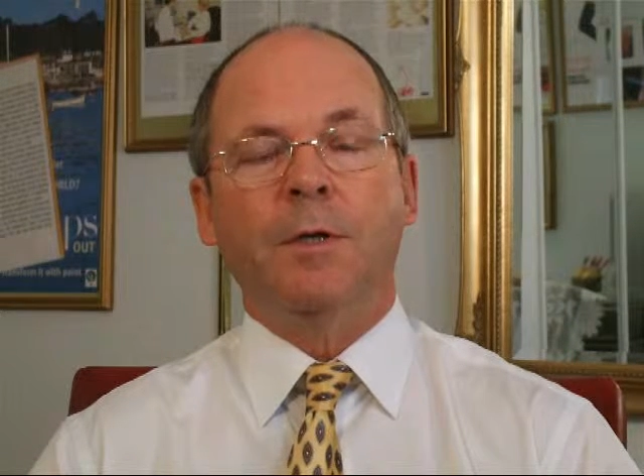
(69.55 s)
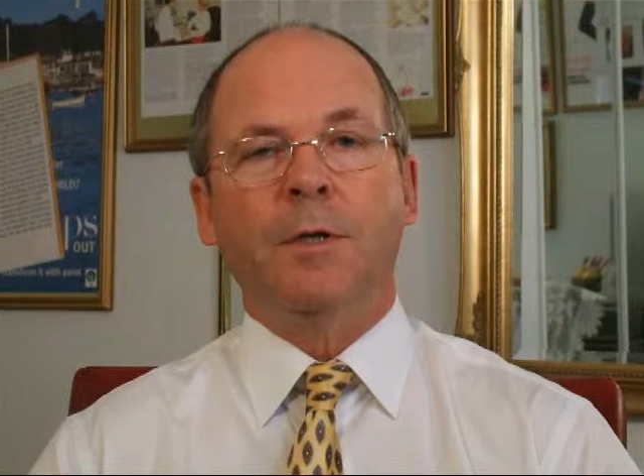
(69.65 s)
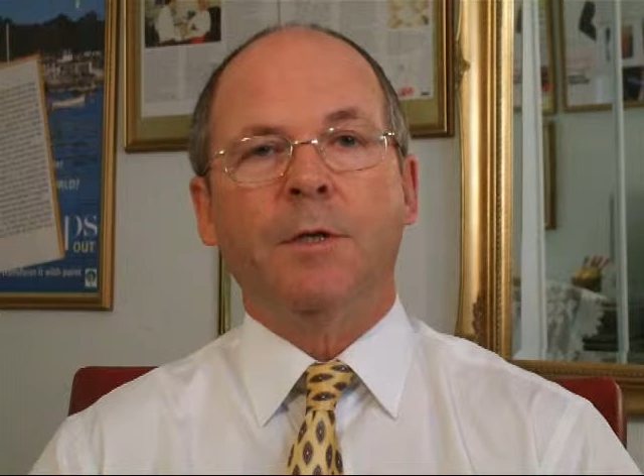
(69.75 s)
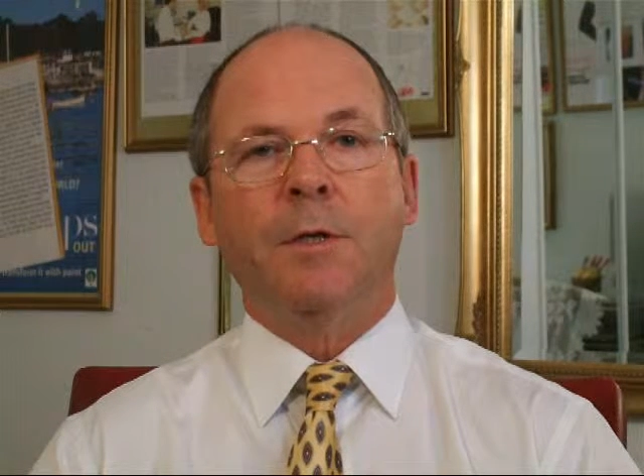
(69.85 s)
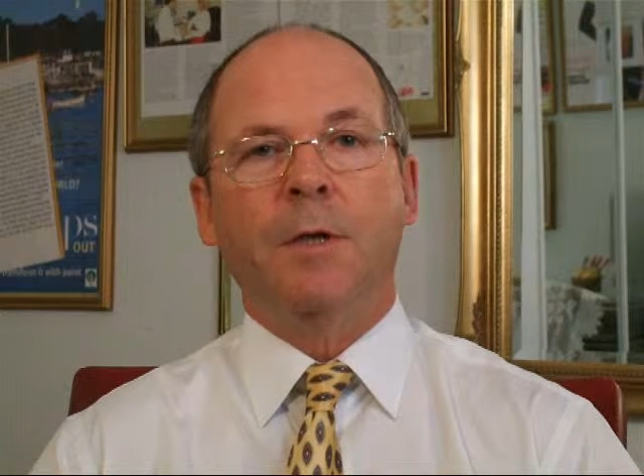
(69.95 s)

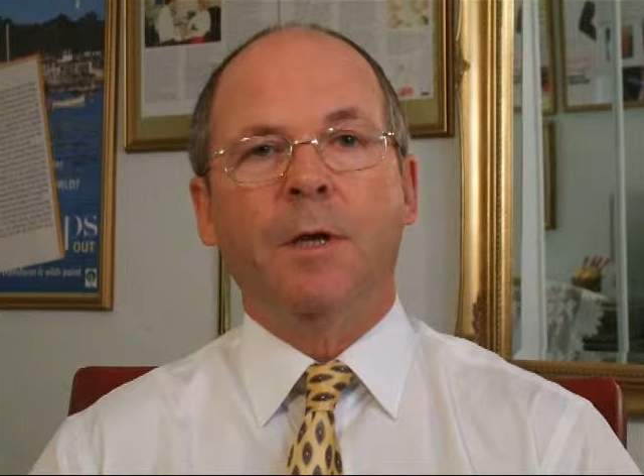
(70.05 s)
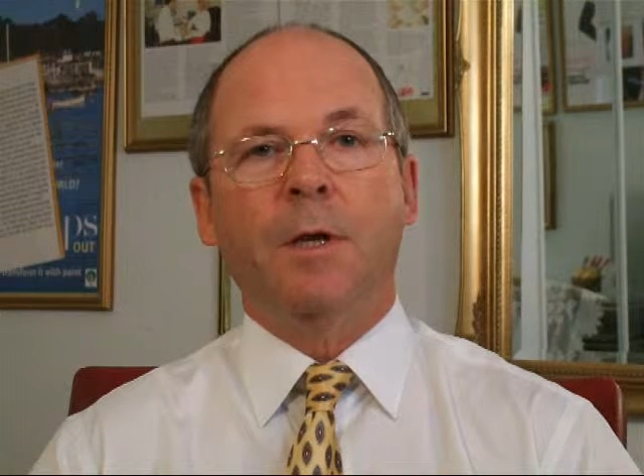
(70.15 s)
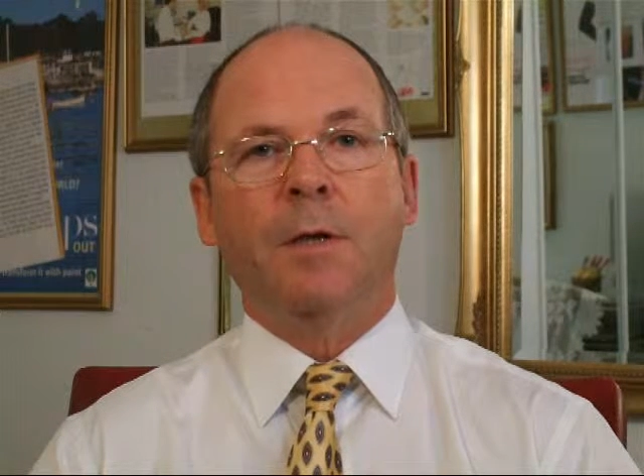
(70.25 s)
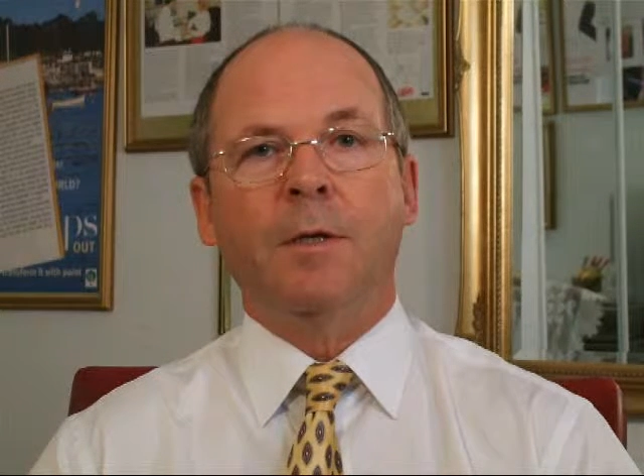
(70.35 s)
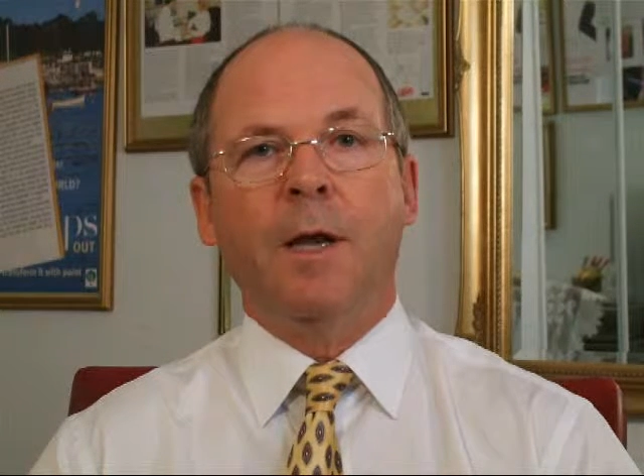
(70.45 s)
assistant
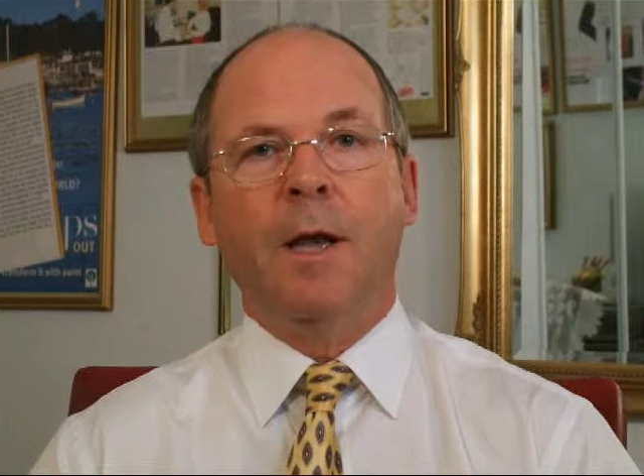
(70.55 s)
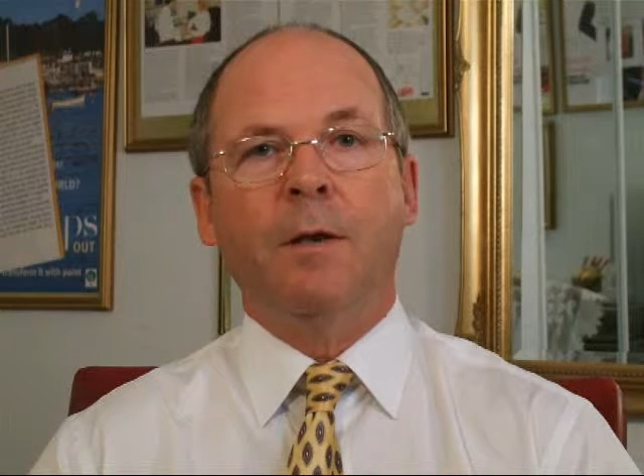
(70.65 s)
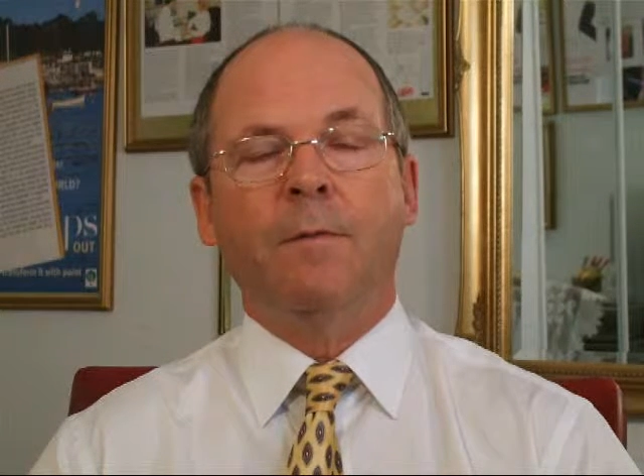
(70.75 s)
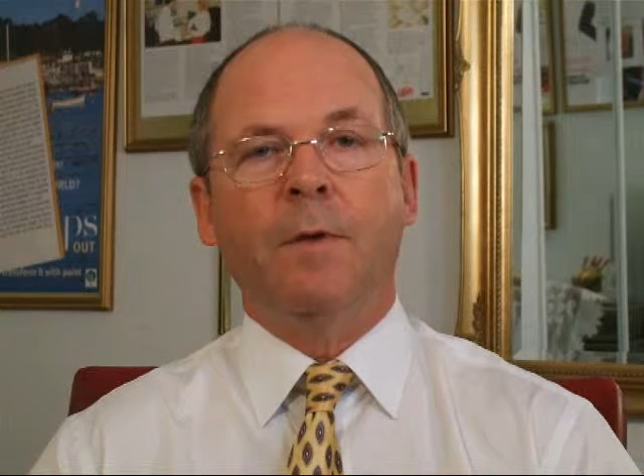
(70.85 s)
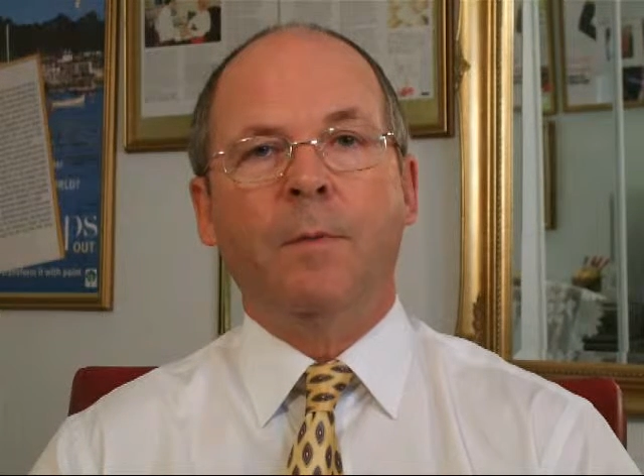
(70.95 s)
to the
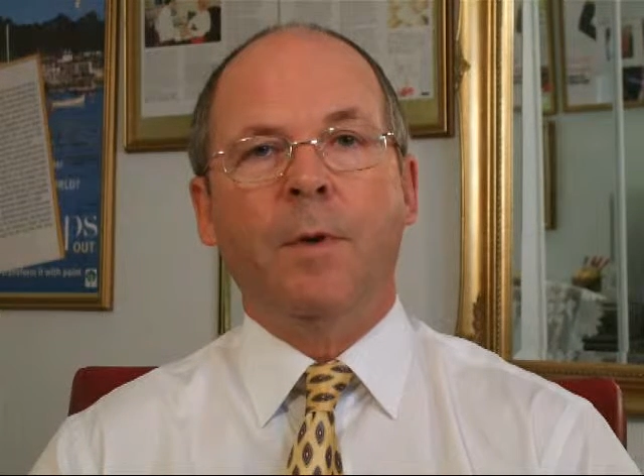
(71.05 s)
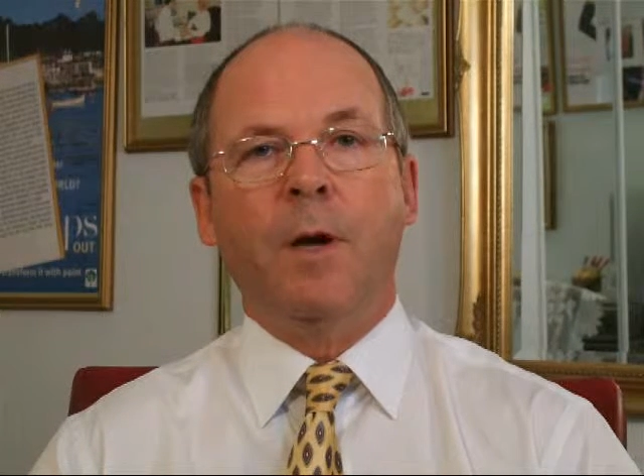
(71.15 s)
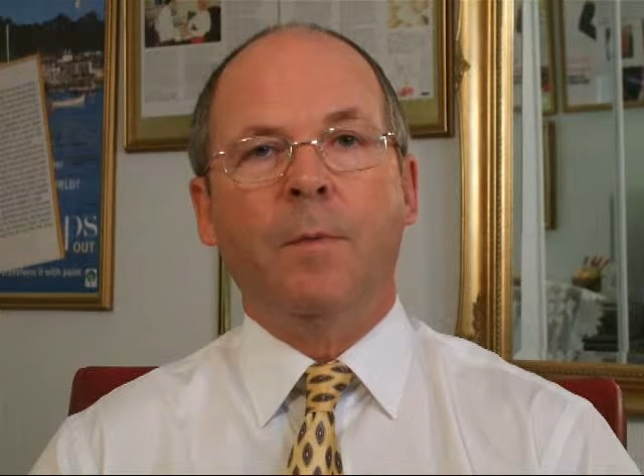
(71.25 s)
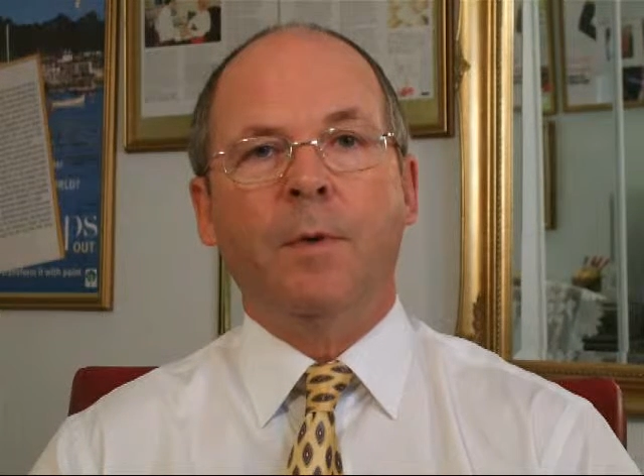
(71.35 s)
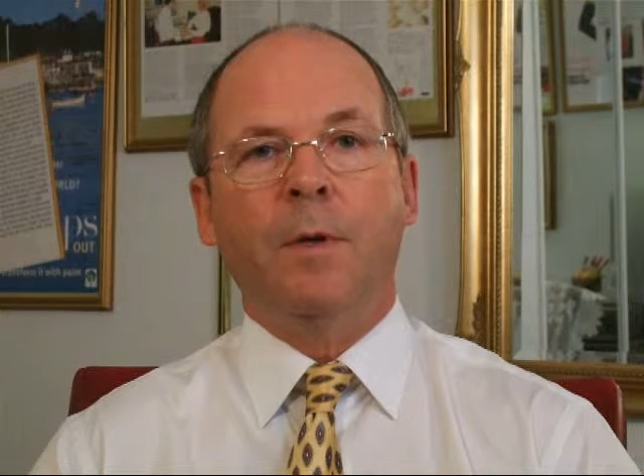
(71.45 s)
head of the
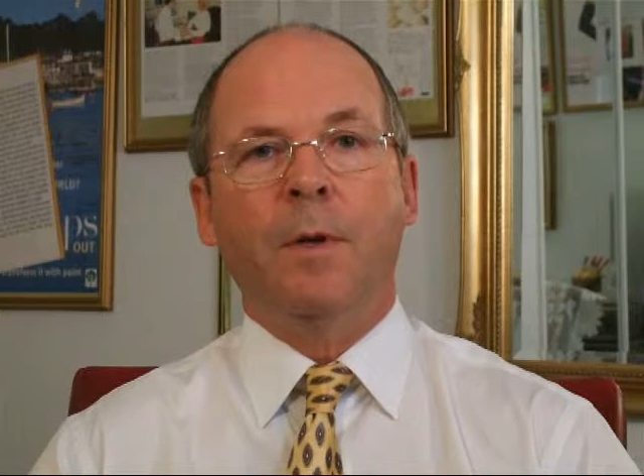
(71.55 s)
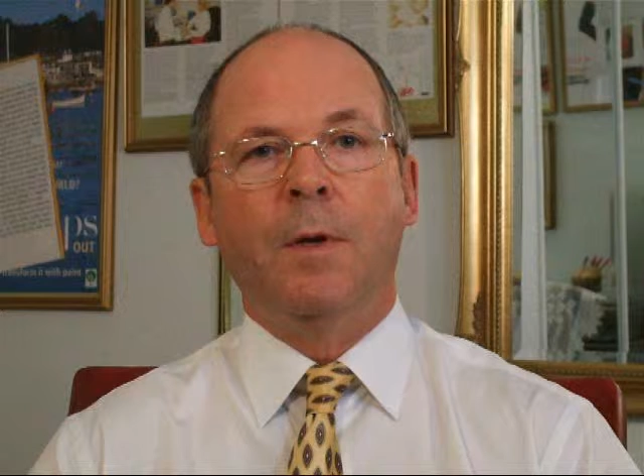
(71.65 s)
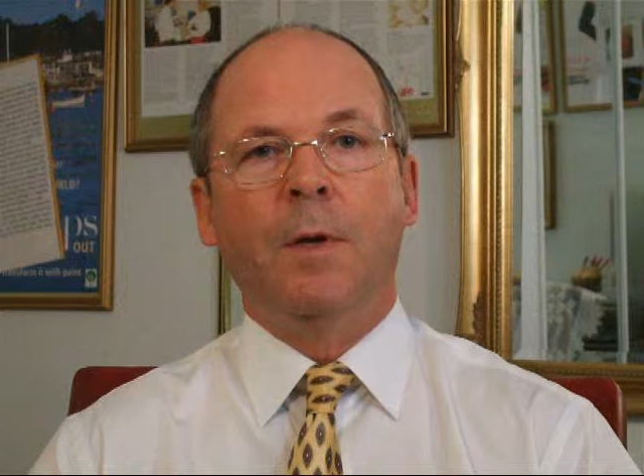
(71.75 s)
department